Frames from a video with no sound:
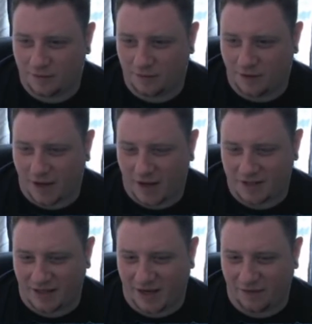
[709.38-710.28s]
I
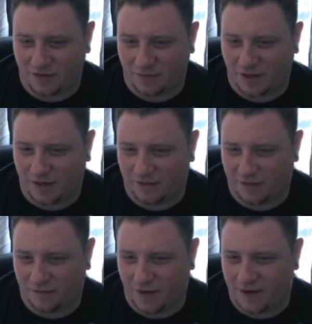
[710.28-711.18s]
actually have some kind of
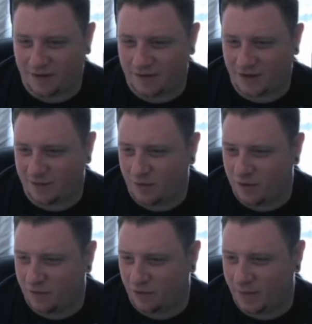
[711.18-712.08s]
defense and
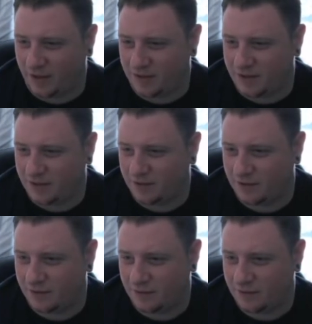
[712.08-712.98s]
maneuverability.
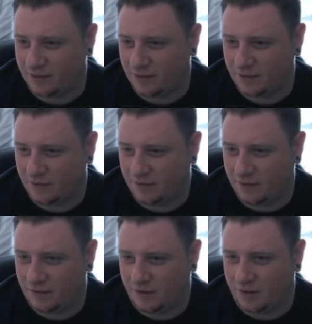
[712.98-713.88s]

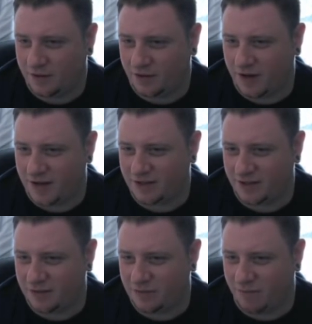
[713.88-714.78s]
And you can
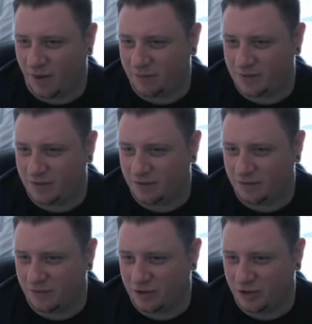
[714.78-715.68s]
actually use bombs
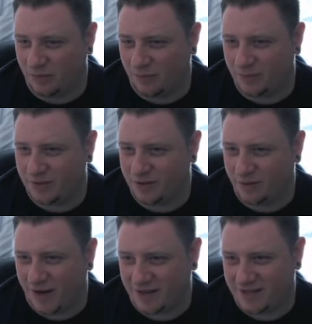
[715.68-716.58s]
to jump
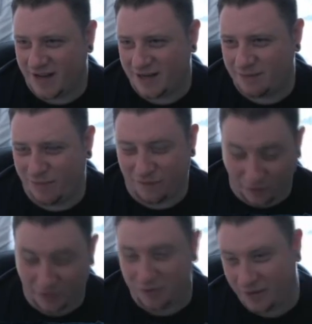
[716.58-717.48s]
to an extent
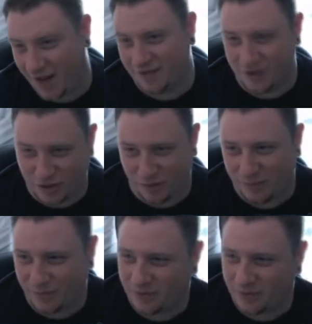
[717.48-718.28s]
before you get the jump,